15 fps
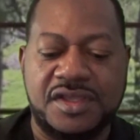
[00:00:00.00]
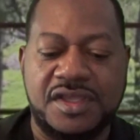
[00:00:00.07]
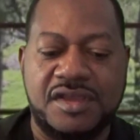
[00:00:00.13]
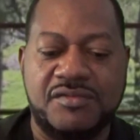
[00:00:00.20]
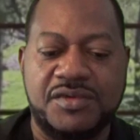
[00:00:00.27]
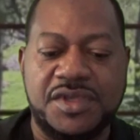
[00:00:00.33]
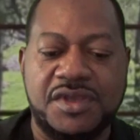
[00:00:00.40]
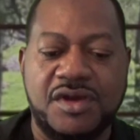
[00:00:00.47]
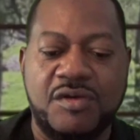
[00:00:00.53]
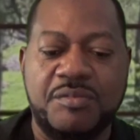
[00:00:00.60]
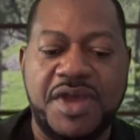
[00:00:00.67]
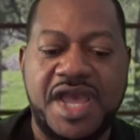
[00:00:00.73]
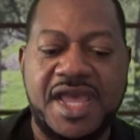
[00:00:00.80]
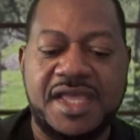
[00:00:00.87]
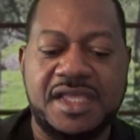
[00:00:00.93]
and we go
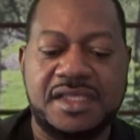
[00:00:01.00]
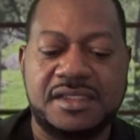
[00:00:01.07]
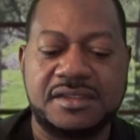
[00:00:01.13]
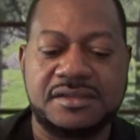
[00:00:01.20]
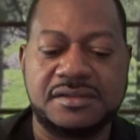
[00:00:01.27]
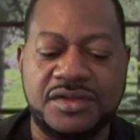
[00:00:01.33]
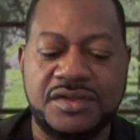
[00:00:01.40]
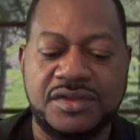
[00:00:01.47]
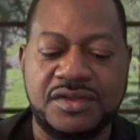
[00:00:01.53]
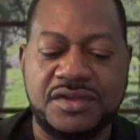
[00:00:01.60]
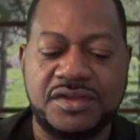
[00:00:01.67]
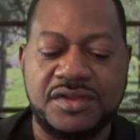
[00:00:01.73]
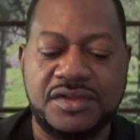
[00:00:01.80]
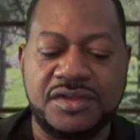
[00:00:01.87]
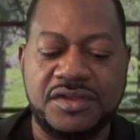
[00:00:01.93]
back.
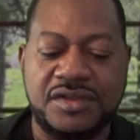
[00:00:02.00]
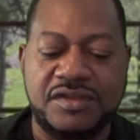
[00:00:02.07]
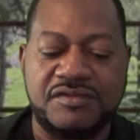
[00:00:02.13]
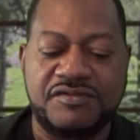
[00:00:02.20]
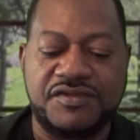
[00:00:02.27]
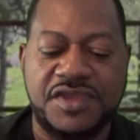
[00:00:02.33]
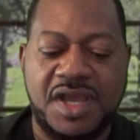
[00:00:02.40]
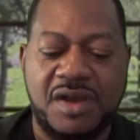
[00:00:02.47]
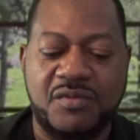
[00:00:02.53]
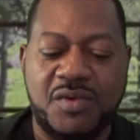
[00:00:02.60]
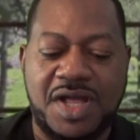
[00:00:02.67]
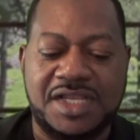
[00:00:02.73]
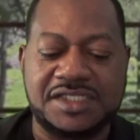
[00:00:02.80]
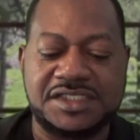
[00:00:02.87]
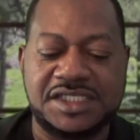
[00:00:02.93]
Fiat
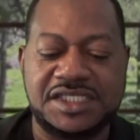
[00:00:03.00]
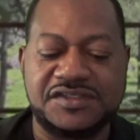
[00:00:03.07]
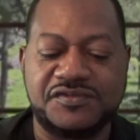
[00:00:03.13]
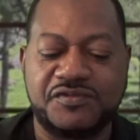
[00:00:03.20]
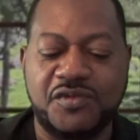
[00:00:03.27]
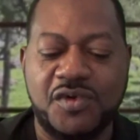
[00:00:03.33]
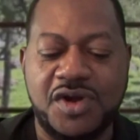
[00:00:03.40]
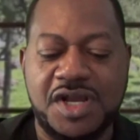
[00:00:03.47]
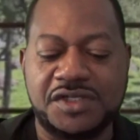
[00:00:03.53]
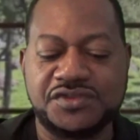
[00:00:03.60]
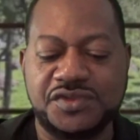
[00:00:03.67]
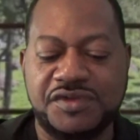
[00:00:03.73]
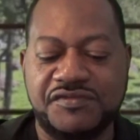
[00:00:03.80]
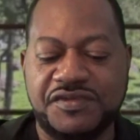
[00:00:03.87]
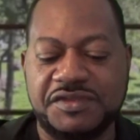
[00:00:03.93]
wallet is four
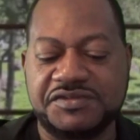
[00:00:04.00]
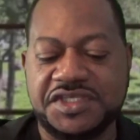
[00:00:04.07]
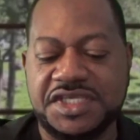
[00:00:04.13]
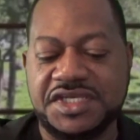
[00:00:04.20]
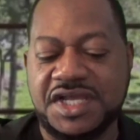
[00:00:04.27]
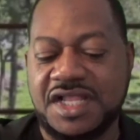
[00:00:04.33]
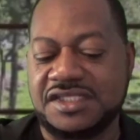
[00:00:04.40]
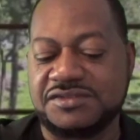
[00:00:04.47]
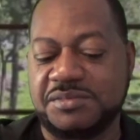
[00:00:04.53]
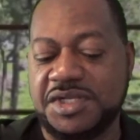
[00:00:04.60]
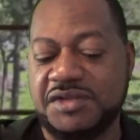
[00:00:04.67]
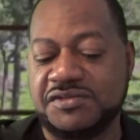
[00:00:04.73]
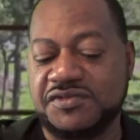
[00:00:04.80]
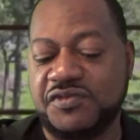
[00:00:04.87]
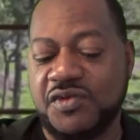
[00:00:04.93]
hundred fifteen dollars, but it
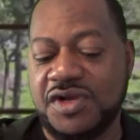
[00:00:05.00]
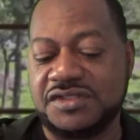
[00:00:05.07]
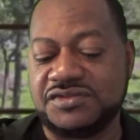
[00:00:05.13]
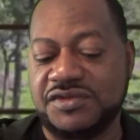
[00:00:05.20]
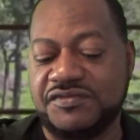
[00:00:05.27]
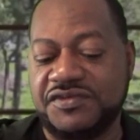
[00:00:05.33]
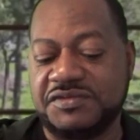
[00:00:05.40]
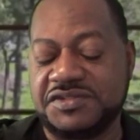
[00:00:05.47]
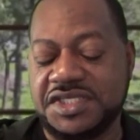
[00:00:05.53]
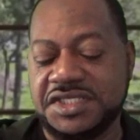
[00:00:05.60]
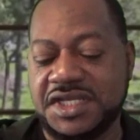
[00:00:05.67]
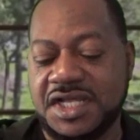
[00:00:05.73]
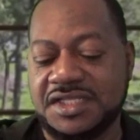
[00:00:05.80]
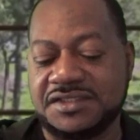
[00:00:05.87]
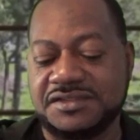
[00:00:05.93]
was four hundred fifteen
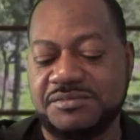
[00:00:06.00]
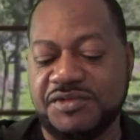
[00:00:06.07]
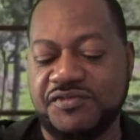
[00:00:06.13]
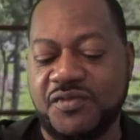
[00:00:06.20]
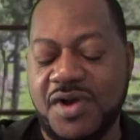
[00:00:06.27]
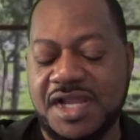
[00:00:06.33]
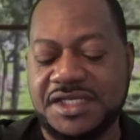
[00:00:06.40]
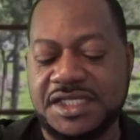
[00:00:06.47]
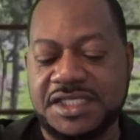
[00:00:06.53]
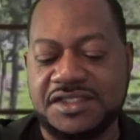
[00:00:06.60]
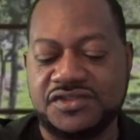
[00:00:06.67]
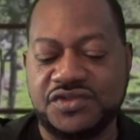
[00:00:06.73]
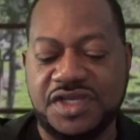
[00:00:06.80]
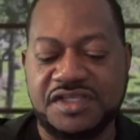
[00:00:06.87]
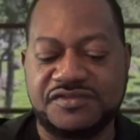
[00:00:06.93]
dollars before I did the
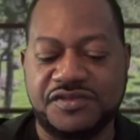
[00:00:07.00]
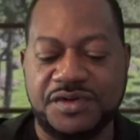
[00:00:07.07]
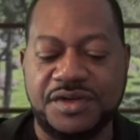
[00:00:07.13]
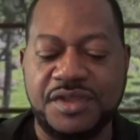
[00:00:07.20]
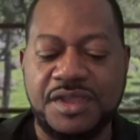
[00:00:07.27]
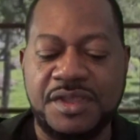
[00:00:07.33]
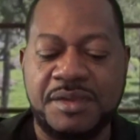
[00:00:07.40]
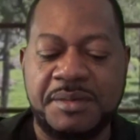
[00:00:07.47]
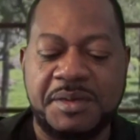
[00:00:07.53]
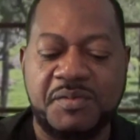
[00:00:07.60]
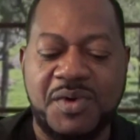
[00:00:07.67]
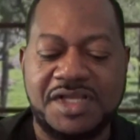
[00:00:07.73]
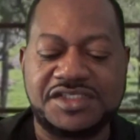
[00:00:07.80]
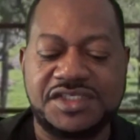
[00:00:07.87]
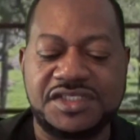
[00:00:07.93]
transfer. But
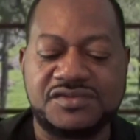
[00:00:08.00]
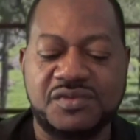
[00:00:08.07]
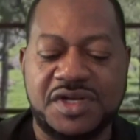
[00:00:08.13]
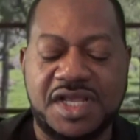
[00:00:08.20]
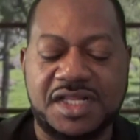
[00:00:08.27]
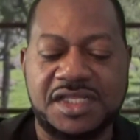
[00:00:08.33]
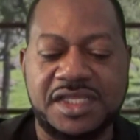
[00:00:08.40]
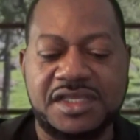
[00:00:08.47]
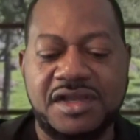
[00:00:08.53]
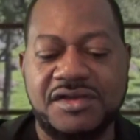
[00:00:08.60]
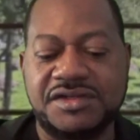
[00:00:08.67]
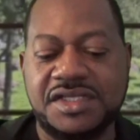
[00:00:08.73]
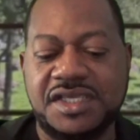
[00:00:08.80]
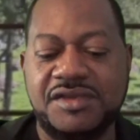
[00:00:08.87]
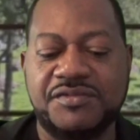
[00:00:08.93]
watch this, when I click
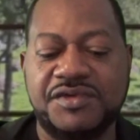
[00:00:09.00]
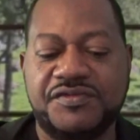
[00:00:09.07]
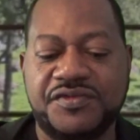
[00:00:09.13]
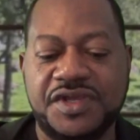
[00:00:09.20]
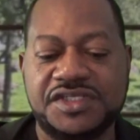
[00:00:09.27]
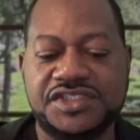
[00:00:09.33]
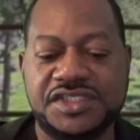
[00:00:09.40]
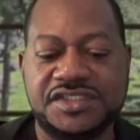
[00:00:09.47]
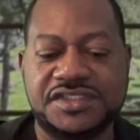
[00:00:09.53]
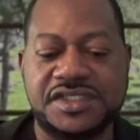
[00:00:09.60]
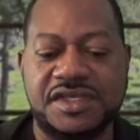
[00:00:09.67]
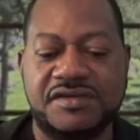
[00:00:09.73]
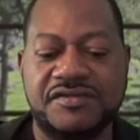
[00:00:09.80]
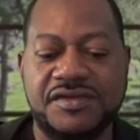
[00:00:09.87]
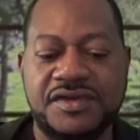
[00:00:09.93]
on it, it refreshes
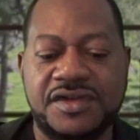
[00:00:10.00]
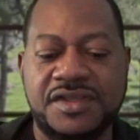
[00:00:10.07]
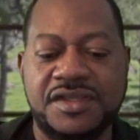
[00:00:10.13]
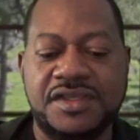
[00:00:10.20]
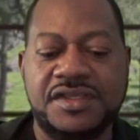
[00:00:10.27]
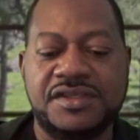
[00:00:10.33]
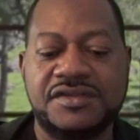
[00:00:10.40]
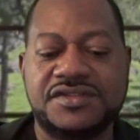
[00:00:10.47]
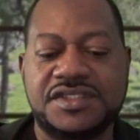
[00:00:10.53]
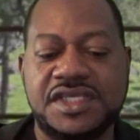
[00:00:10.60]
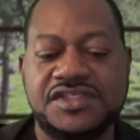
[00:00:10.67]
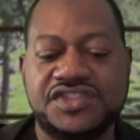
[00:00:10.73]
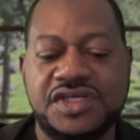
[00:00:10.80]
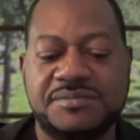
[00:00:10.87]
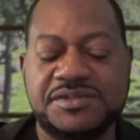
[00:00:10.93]
itself. You see
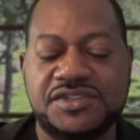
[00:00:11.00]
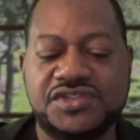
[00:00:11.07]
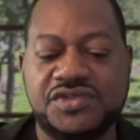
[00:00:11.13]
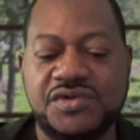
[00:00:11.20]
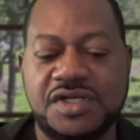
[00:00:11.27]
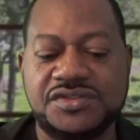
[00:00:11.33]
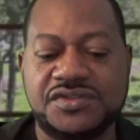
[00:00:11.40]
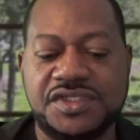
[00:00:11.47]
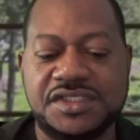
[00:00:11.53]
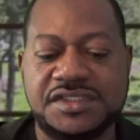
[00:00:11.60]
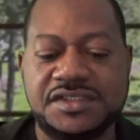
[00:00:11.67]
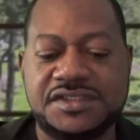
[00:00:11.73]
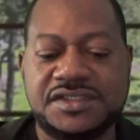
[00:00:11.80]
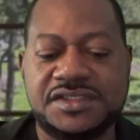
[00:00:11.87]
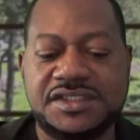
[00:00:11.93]
it jumped to two hundred
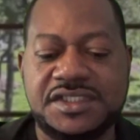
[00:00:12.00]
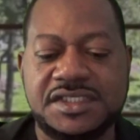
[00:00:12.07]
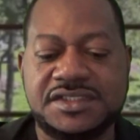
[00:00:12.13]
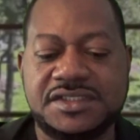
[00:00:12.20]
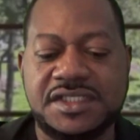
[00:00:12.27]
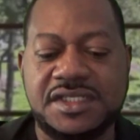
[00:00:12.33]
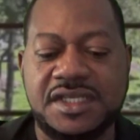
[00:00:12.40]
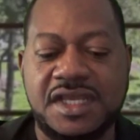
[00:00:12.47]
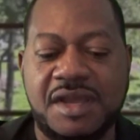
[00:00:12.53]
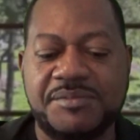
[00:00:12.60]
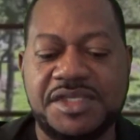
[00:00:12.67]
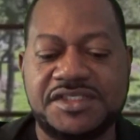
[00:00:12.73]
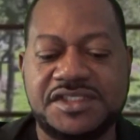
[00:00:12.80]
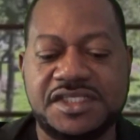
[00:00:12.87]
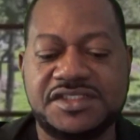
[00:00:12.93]
sixty, I
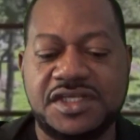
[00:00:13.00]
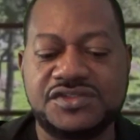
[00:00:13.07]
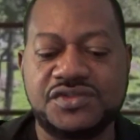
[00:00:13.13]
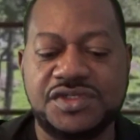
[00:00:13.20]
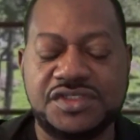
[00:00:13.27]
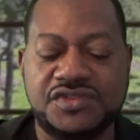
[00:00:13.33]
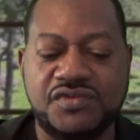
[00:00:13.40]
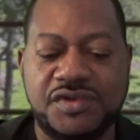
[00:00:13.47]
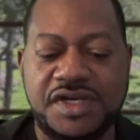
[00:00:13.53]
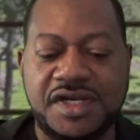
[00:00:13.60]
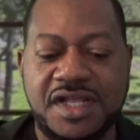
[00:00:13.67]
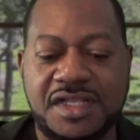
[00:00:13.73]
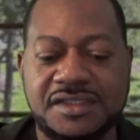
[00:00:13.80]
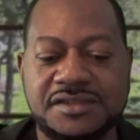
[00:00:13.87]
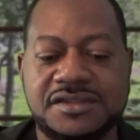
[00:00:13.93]
mean six hundred twenty
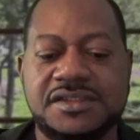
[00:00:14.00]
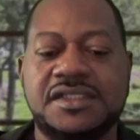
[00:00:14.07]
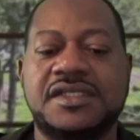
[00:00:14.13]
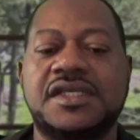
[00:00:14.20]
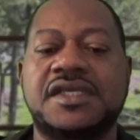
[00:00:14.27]
dollars